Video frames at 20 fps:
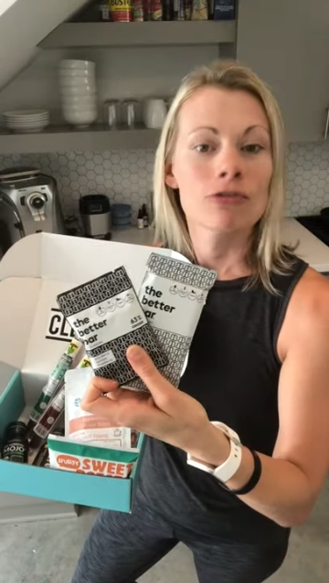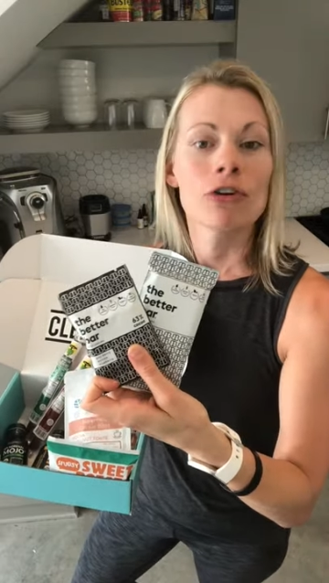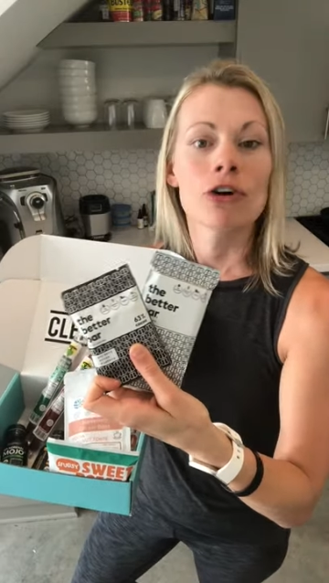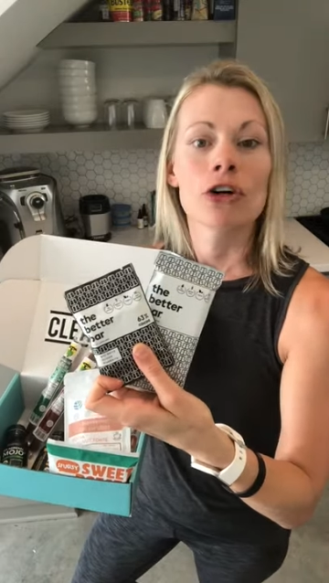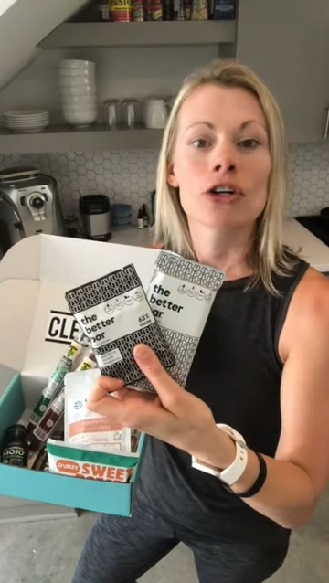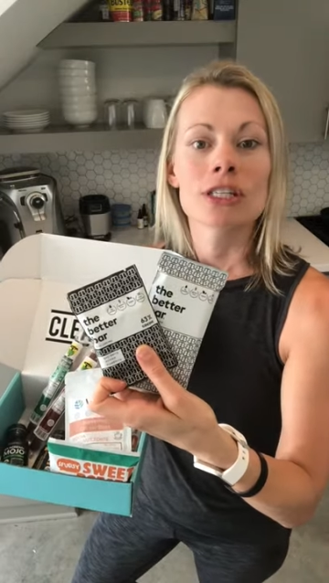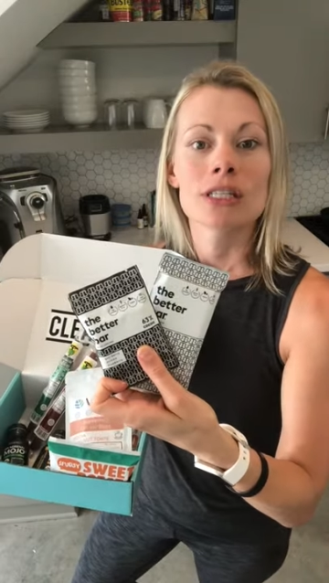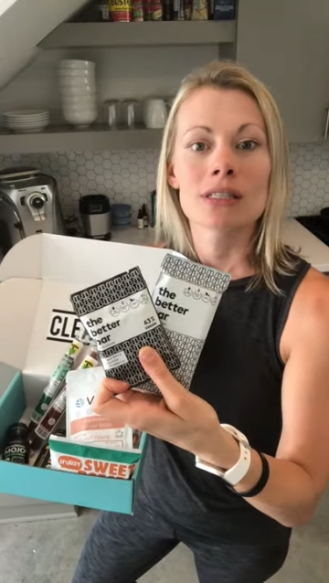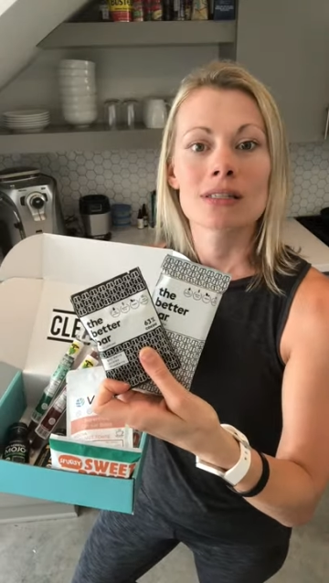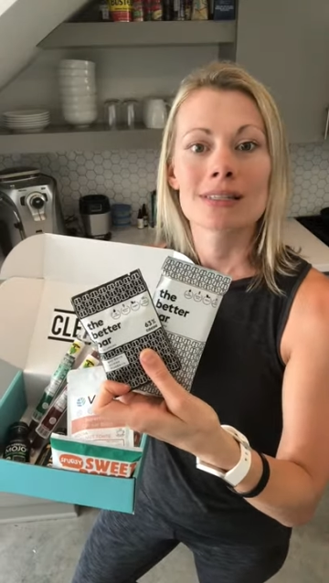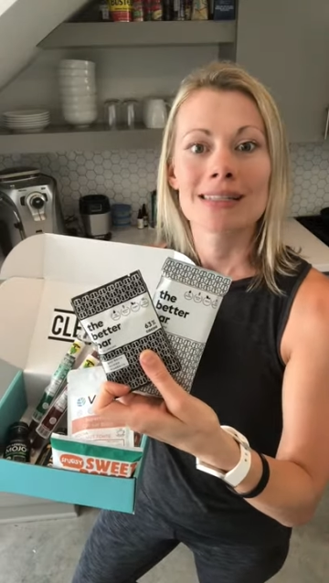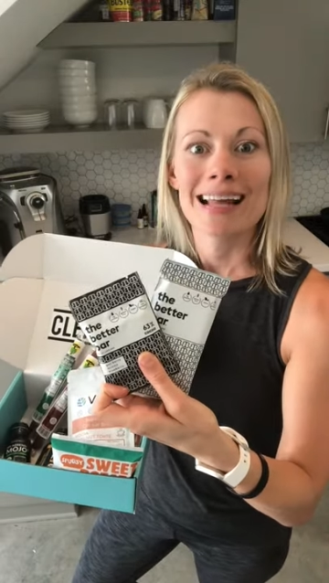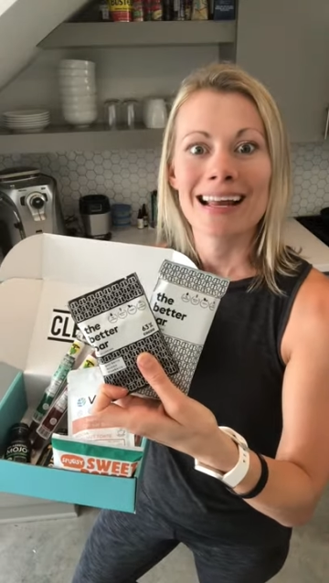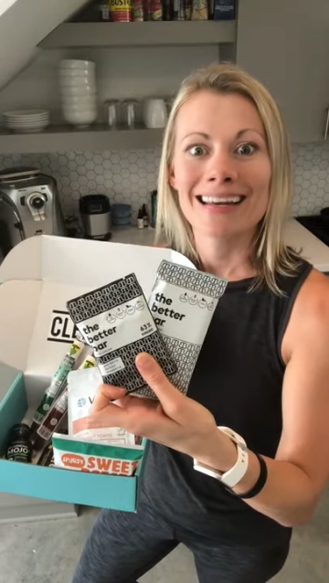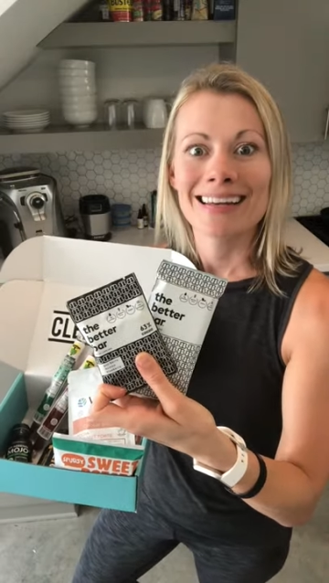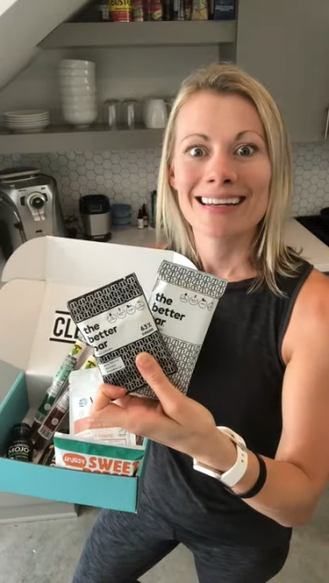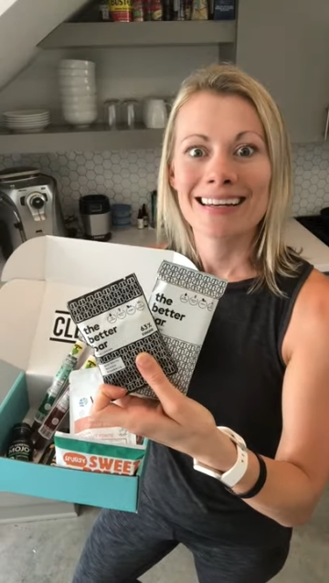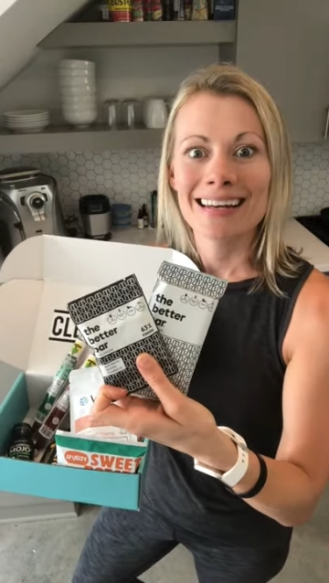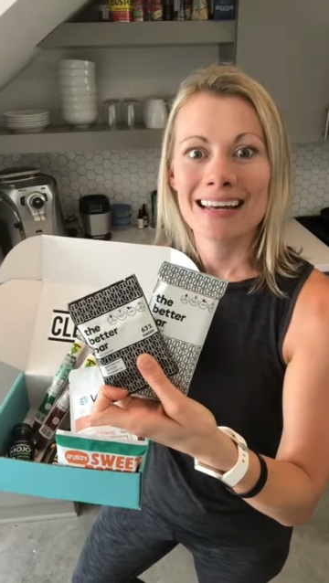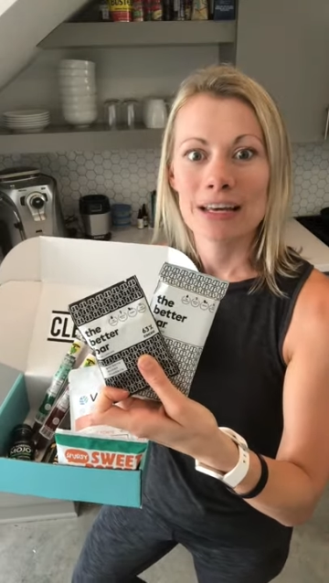for
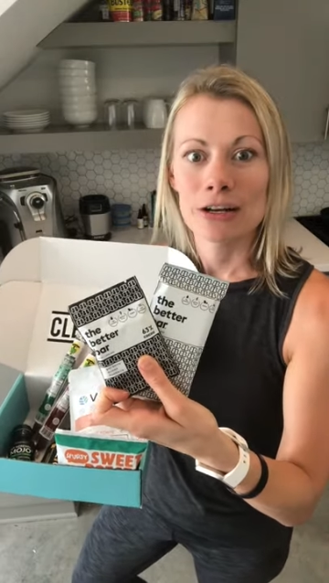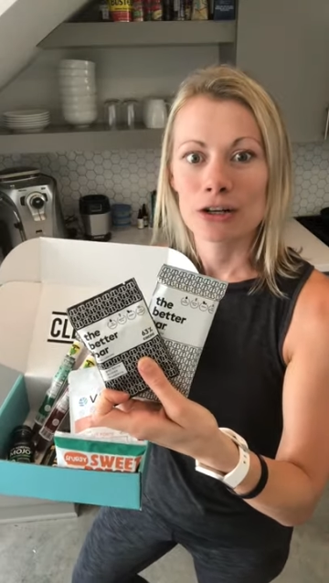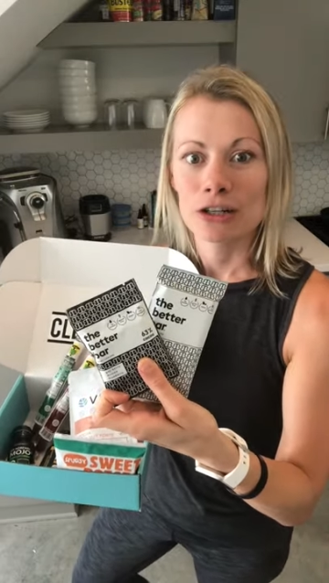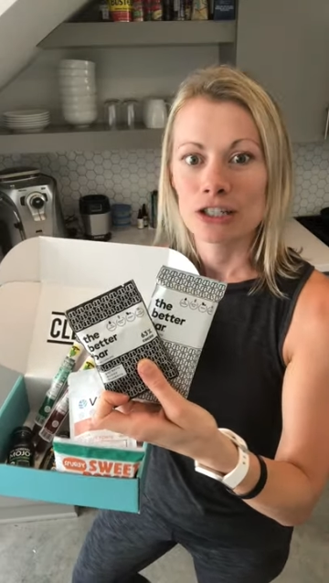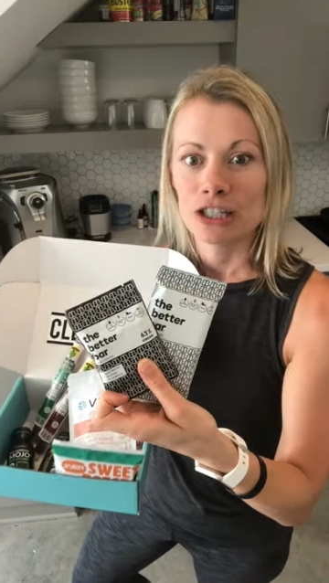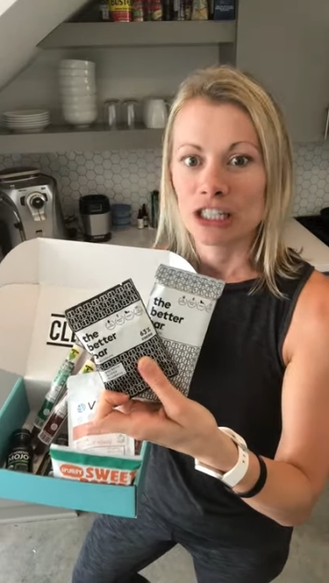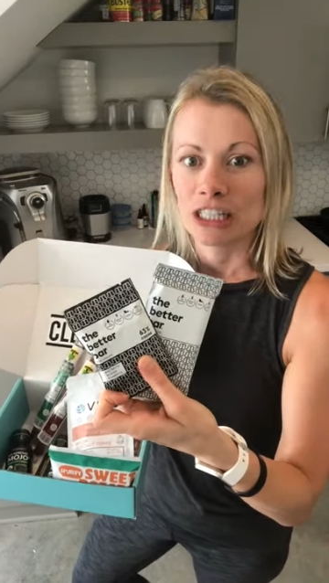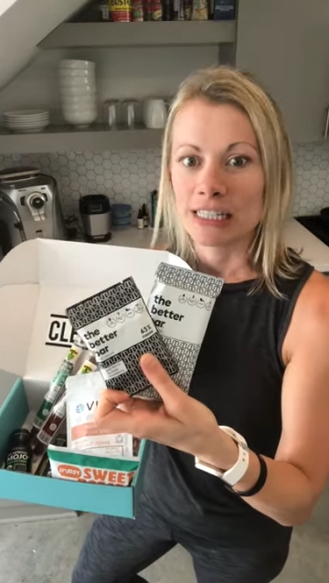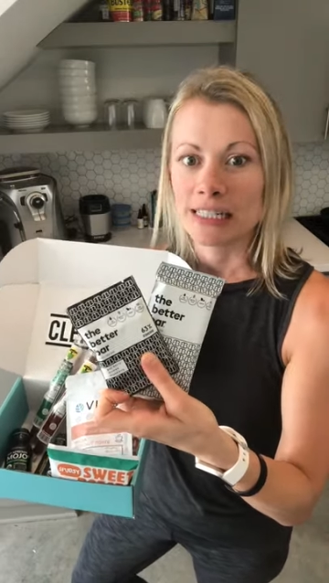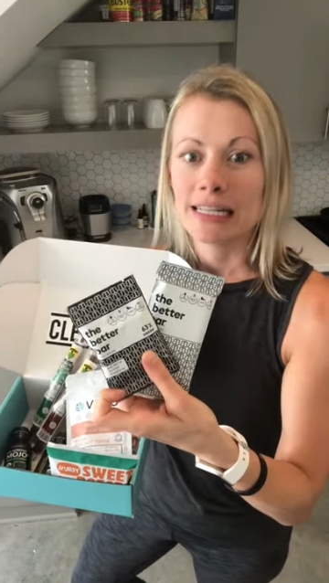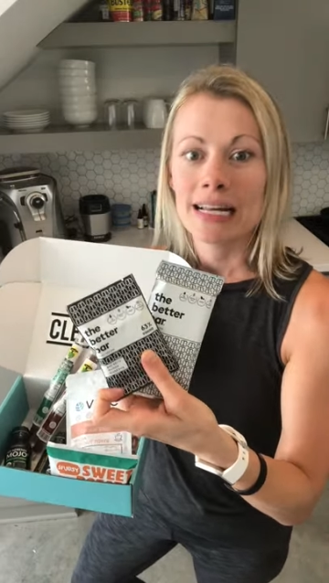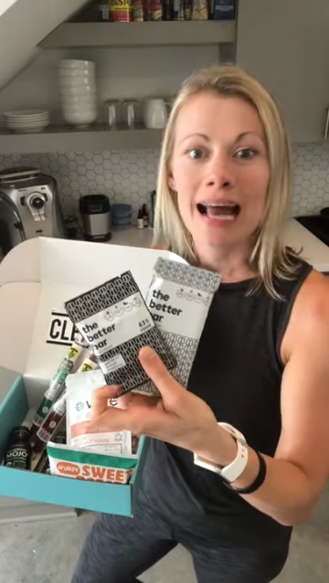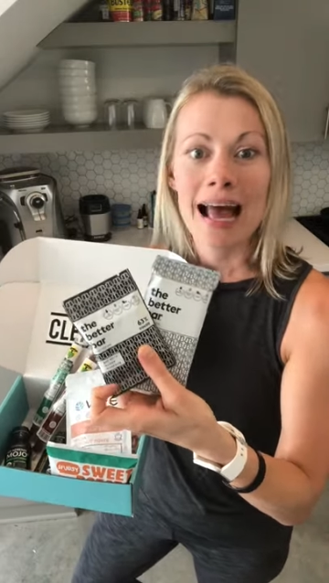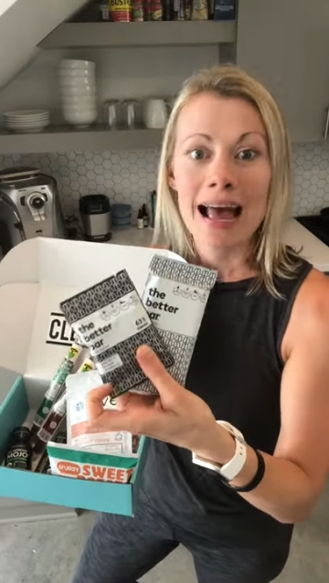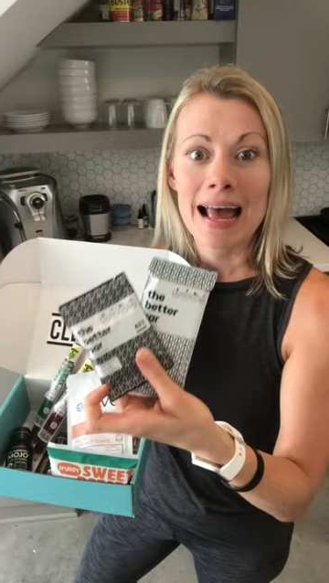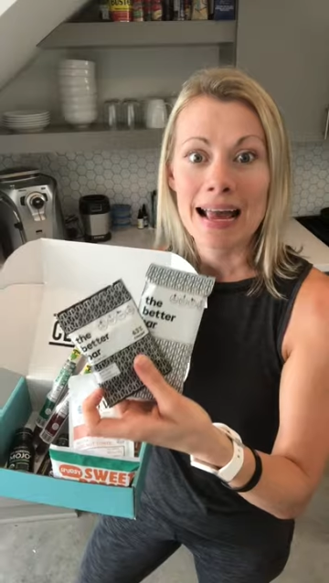sustaining energy,